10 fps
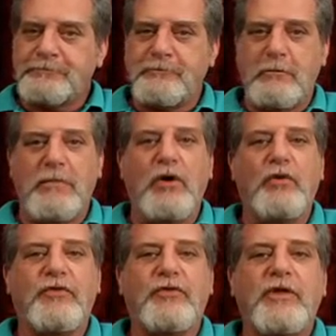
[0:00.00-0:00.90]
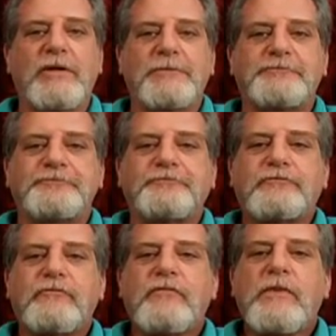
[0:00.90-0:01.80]
both
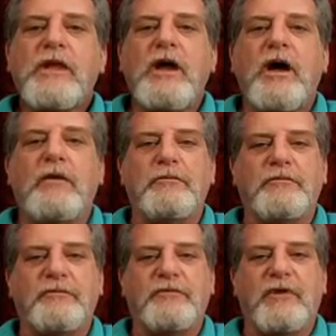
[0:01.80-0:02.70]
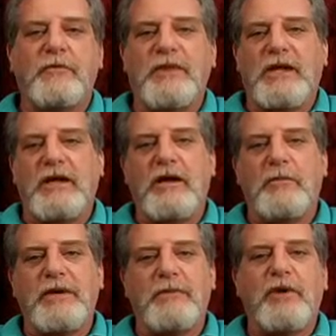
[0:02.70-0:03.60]
um, from the
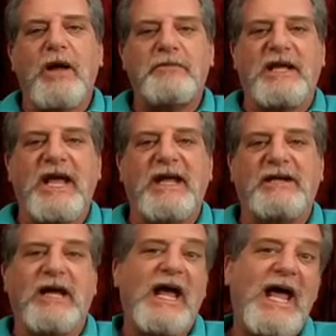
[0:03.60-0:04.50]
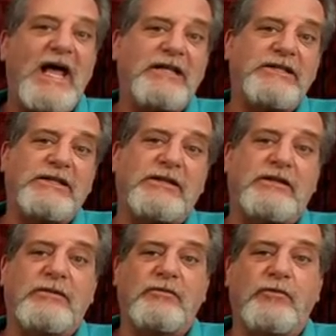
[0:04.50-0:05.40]
company propaganda
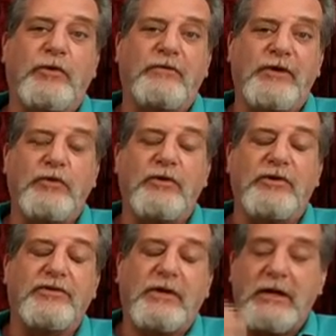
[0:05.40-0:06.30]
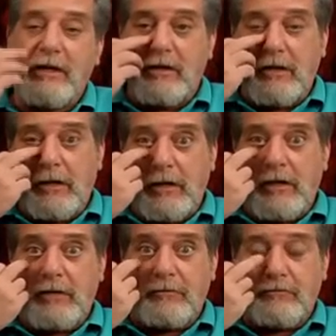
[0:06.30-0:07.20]
and reviewers,
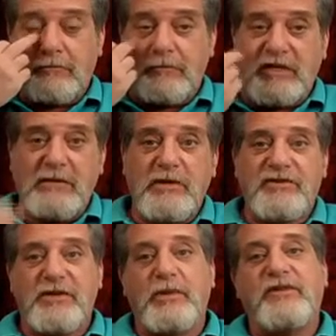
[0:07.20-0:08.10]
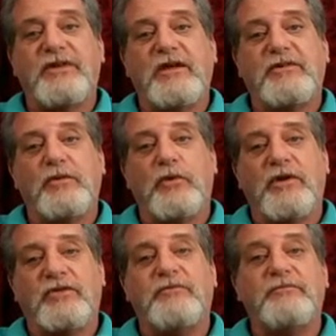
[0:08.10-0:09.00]
the image stabilization
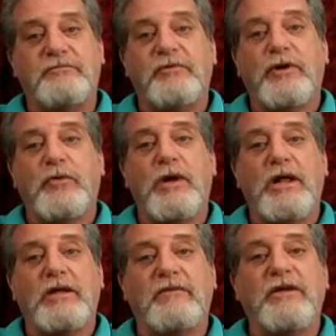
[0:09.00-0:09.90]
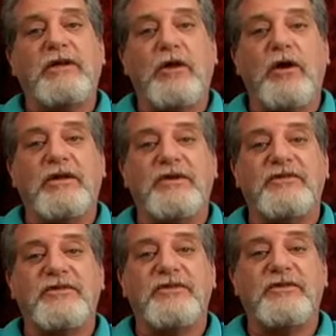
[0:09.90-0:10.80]
works pretty well even at long
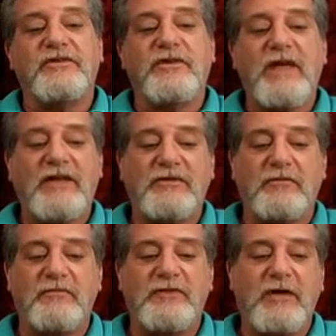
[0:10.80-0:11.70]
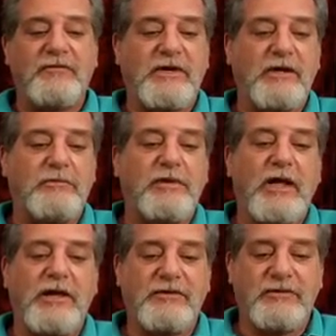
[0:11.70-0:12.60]
distances. So that's a definite
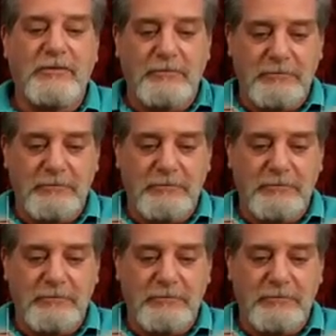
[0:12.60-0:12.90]
plus.